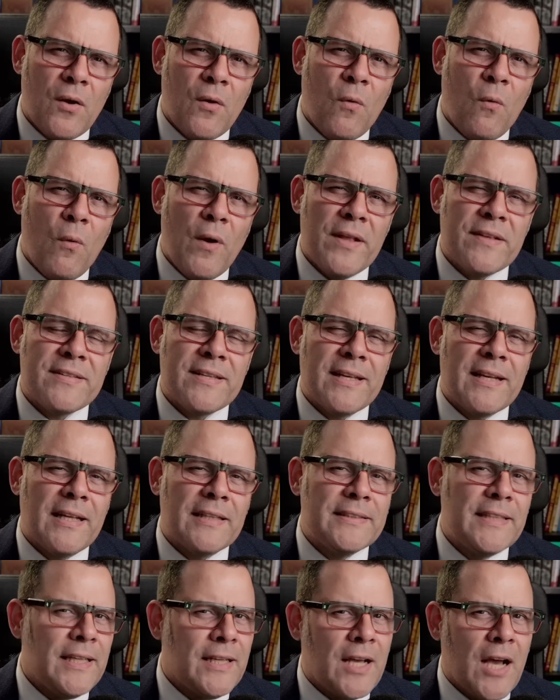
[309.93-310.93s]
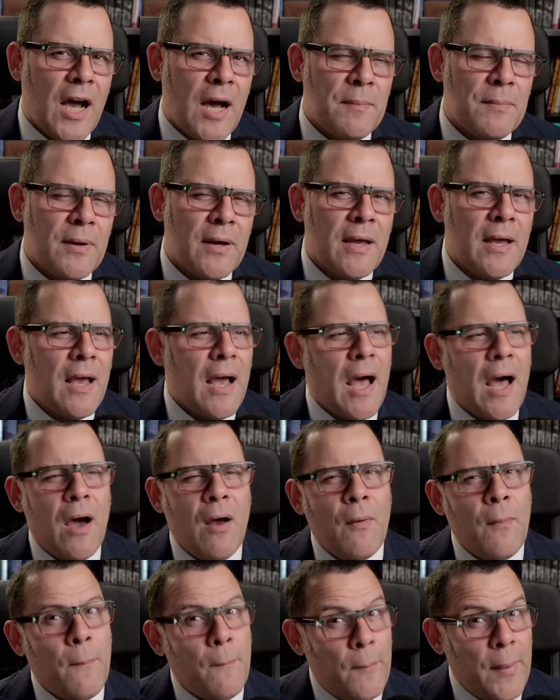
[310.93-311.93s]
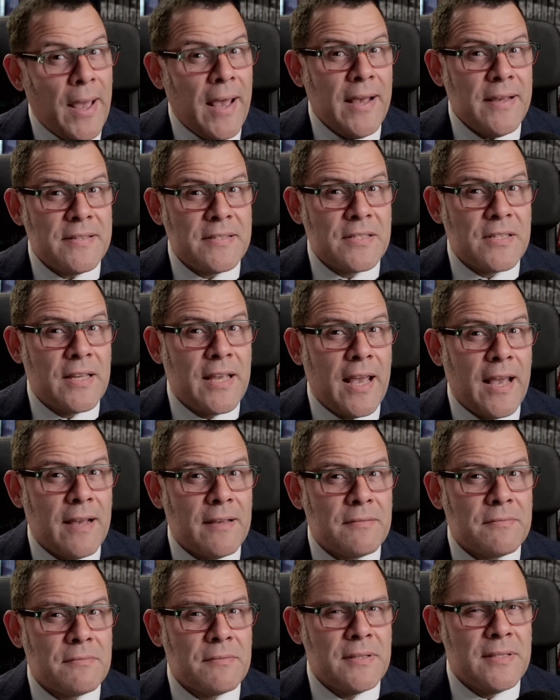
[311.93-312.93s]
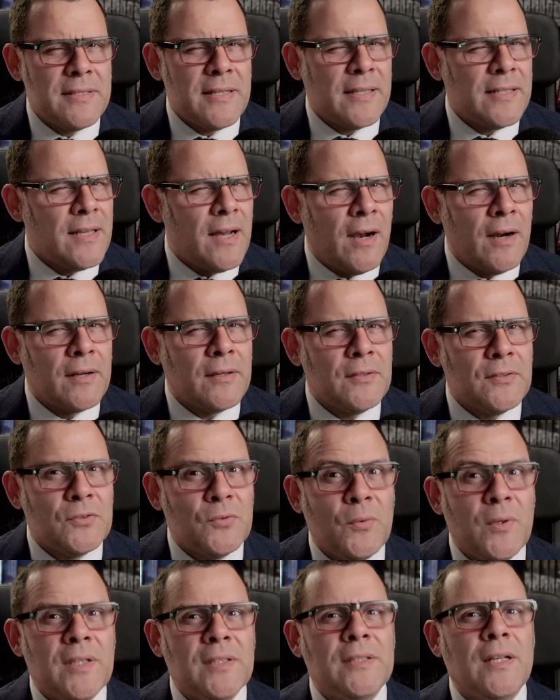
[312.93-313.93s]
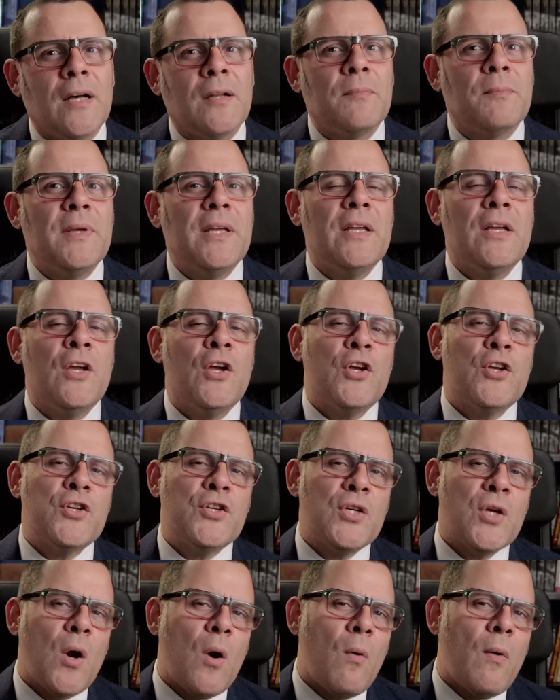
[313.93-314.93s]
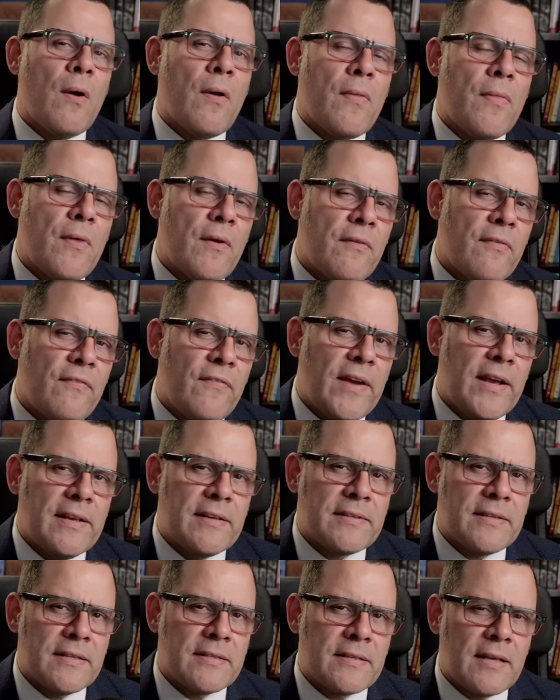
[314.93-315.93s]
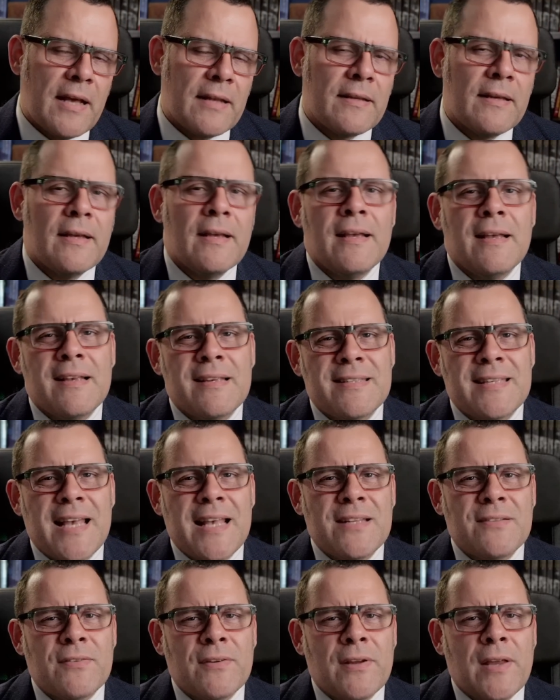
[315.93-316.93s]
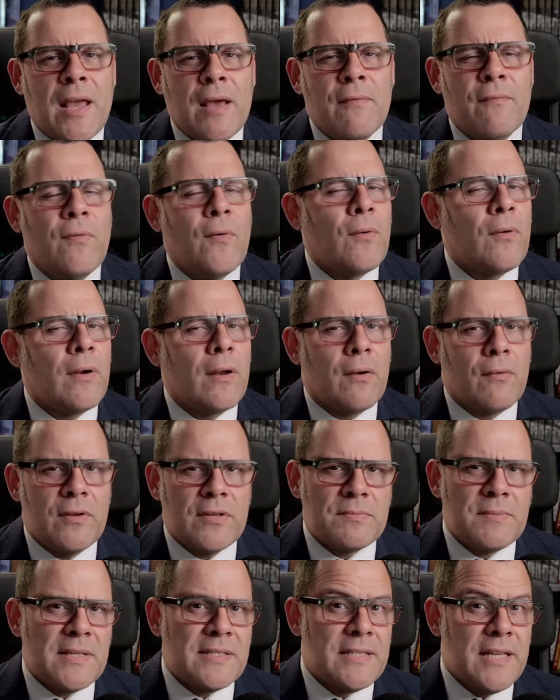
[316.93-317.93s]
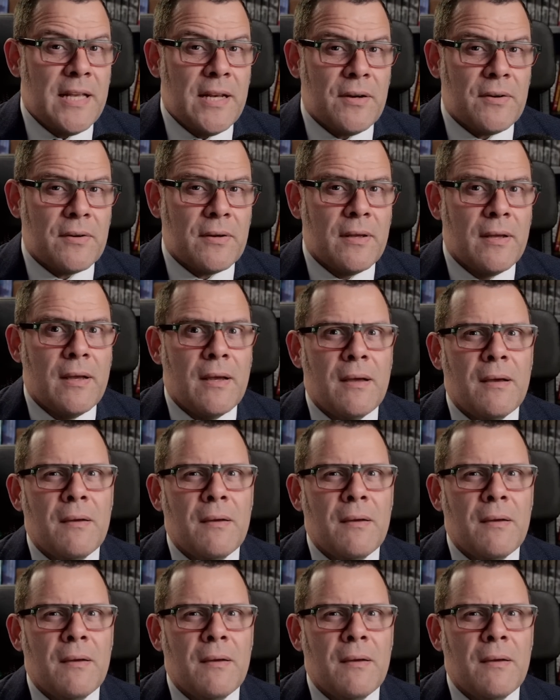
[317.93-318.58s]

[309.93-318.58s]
Witch in a Teacup, our best guess is that the Harkles will not be showing their faces at Sandringham for Christmas dinner,